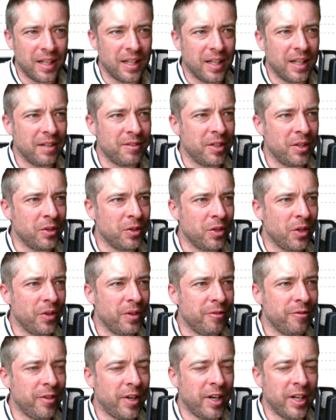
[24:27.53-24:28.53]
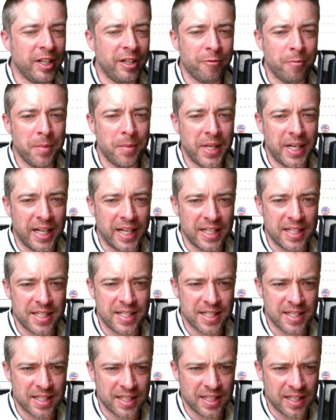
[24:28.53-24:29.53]
If you look on the 5
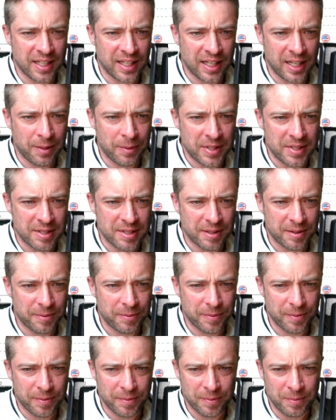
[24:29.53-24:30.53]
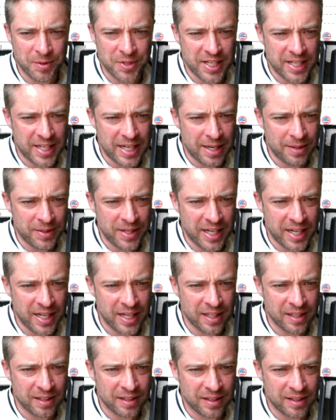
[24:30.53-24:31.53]
minute, I went, was it down
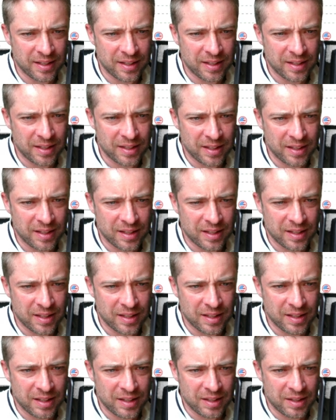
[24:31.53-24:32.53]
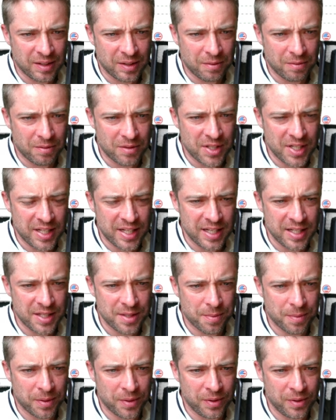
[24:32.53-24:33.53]
here? Was it
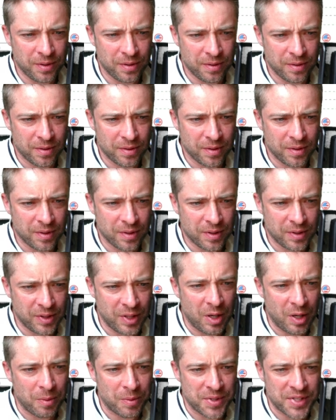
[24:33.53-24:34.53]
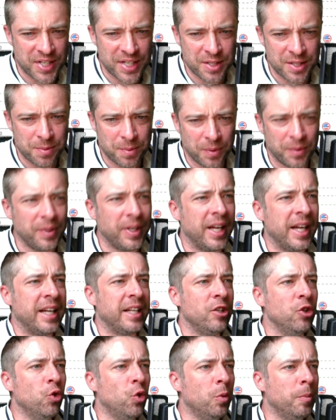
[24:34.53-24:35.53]
this one? No, it was this one.
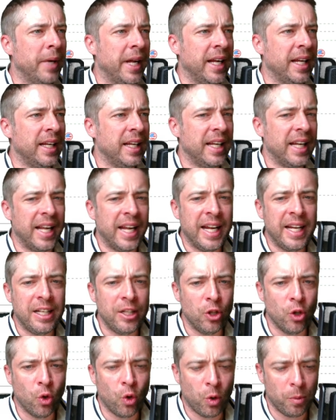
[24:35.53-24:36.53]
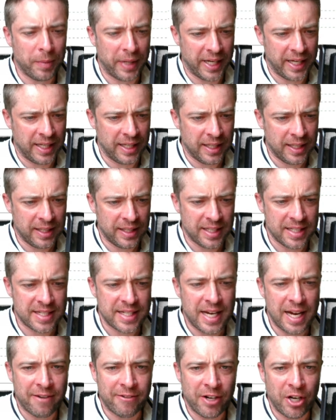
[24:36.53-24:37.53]
Ignore me. Ignore me. Let's
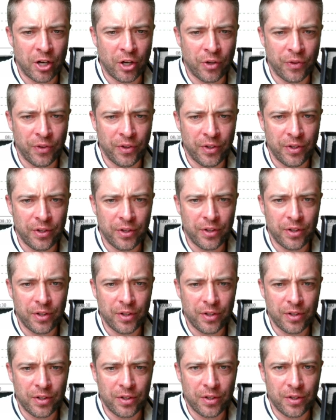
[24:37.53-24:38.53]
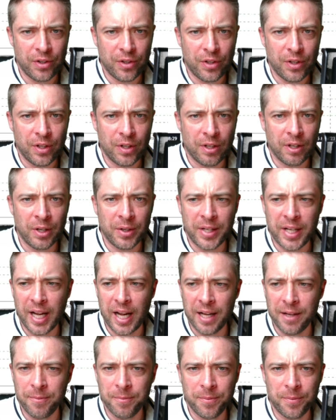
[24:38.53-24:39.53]
carry on.
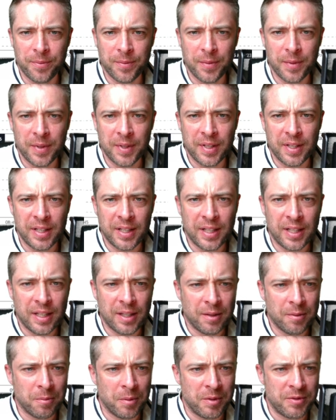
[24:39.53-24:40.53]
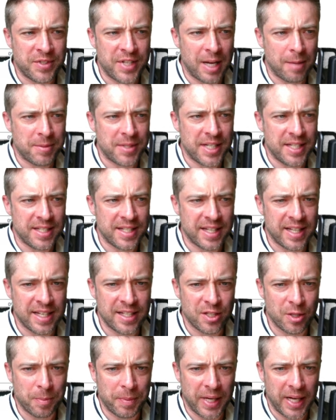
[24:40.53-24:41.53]
Okay. We've tapped into
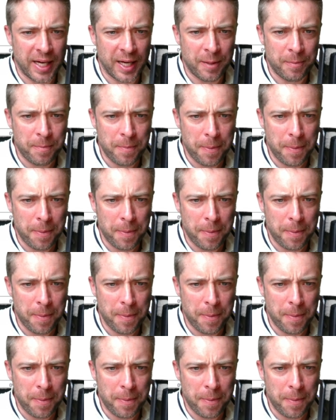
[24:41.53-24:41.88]
this up here.